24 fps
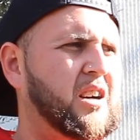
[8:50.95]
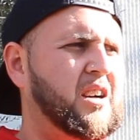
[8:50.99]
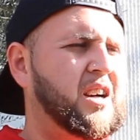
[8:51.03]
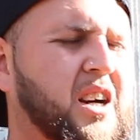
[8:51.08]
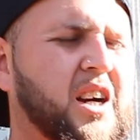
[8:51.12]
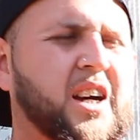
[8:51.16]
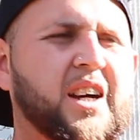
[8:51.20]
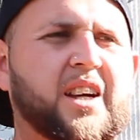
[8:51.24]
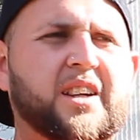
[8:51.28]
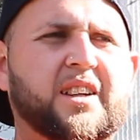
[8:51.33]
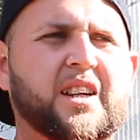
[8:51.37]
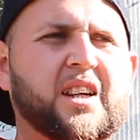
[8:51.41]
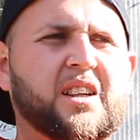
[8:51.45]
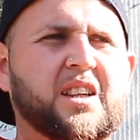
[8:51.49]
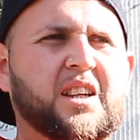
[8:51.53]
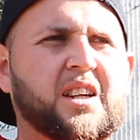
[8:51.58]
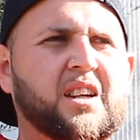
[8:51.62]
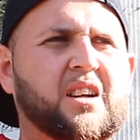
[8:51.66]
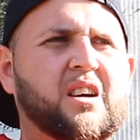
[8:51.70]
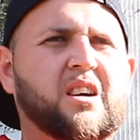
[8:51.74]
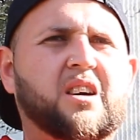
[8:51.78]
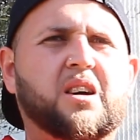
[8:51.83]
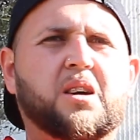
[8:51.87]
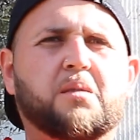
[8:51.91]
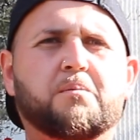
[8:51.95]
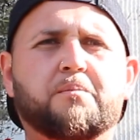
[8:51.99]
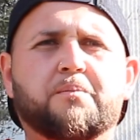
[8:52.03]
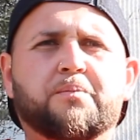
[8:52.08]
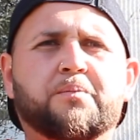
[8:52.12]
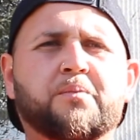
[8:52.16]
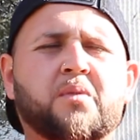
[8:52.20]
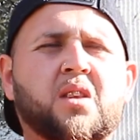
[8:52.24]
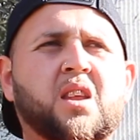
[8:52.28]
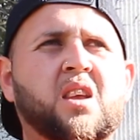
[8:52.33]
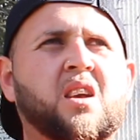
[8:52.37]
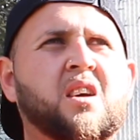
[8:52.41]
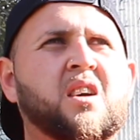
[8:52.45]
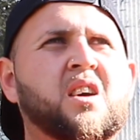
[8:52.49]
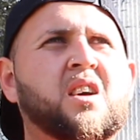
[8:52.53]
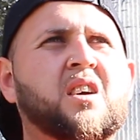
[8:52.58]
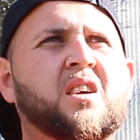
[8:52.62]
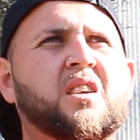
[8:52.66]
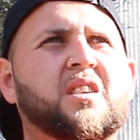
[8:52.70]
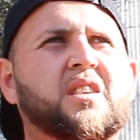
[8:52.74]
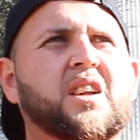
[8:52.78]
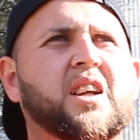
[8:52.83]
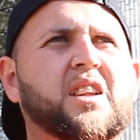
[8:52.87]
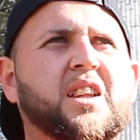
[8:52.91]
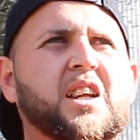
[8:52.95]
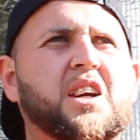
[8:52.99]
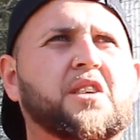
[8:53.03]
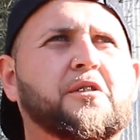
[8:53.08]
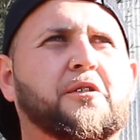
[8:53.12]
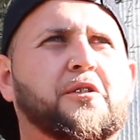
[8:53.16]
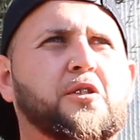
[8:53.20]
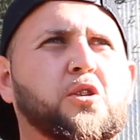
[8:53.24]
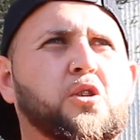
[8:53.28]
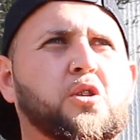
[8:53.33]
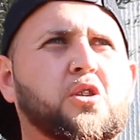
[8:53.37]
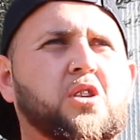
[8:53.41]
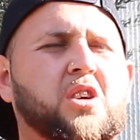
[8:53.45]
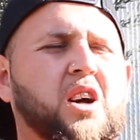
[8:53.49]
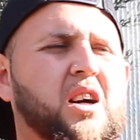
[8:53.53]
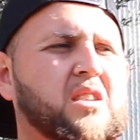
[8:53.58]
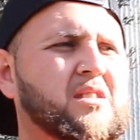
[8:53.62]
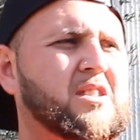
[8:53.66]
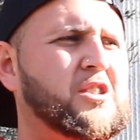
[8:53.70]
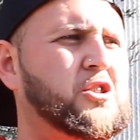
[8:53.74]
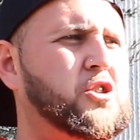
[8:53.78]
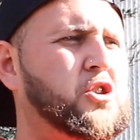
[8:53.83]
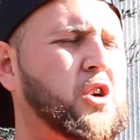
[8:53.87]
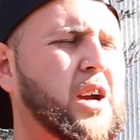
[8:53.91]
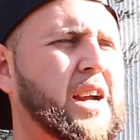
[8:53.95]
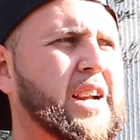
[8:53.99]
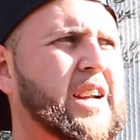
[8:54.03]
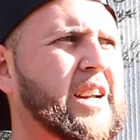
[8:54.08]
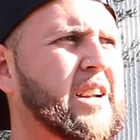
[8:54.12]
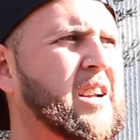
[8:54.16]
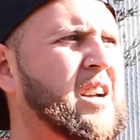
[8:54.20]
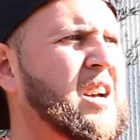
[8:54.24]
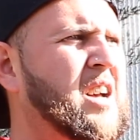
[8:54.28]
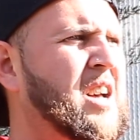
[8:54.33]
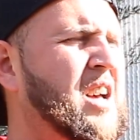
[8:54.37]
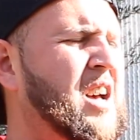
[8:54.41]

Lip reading: cut, nothing full concentrated.